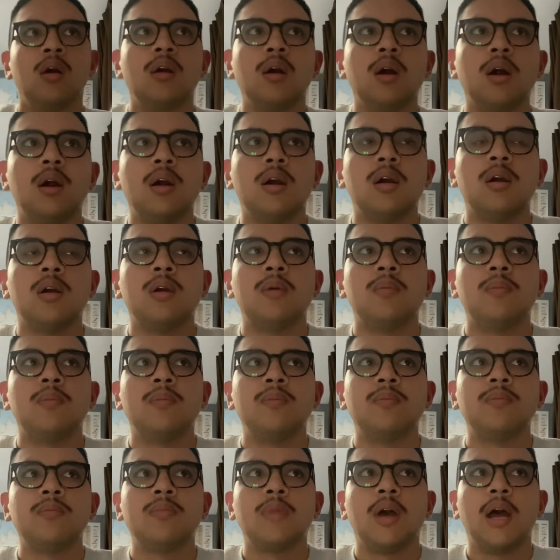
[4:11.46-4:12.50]
Um,
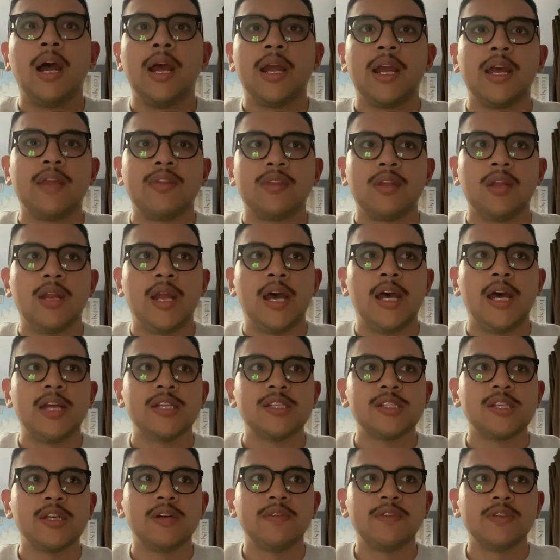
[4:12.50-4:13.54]
I got the non
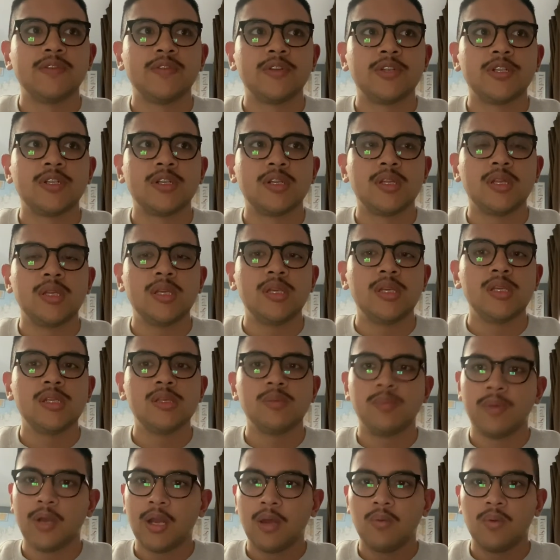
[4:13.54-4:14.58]
selvedge version of these,
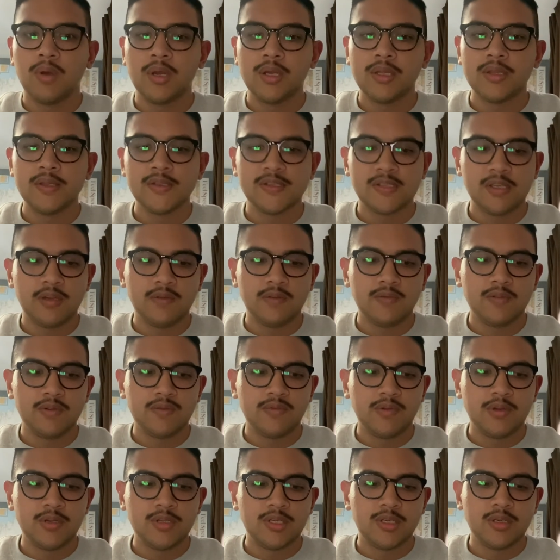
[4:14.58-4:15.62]
but I wanted the selvedge
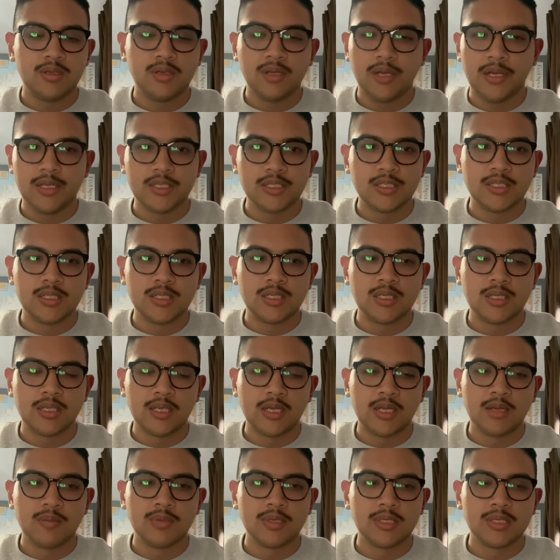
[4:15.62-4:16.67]
version. I just didn't get
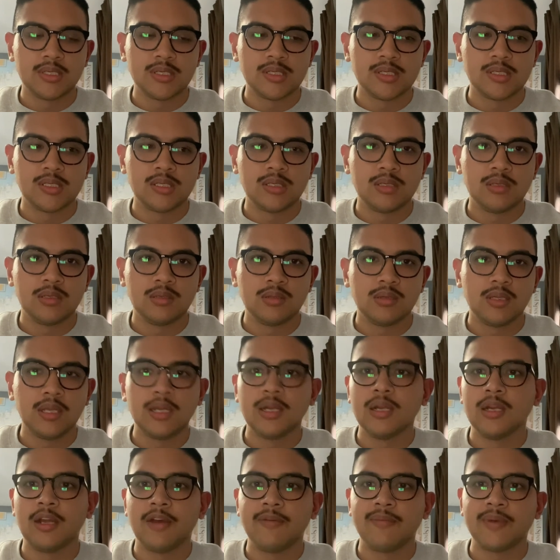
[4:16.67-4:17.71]
it because they
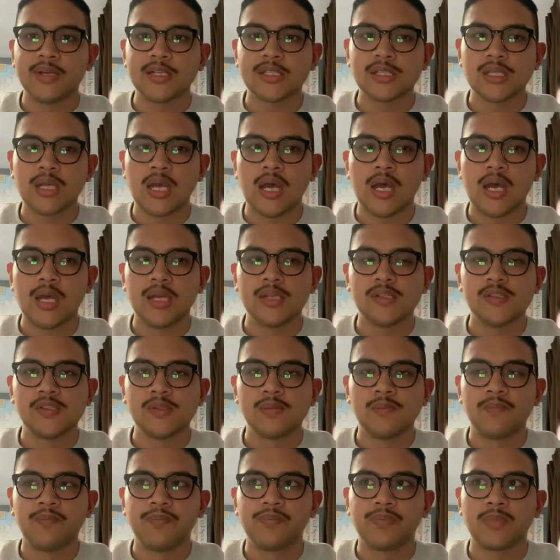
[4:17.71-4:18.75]
didn't have my size.
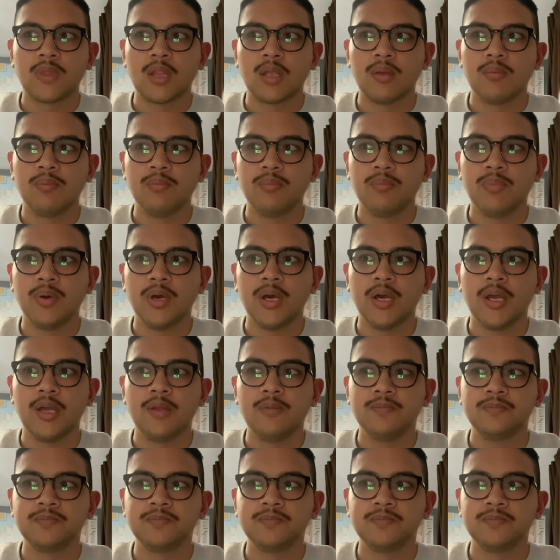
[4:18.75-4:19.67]
But,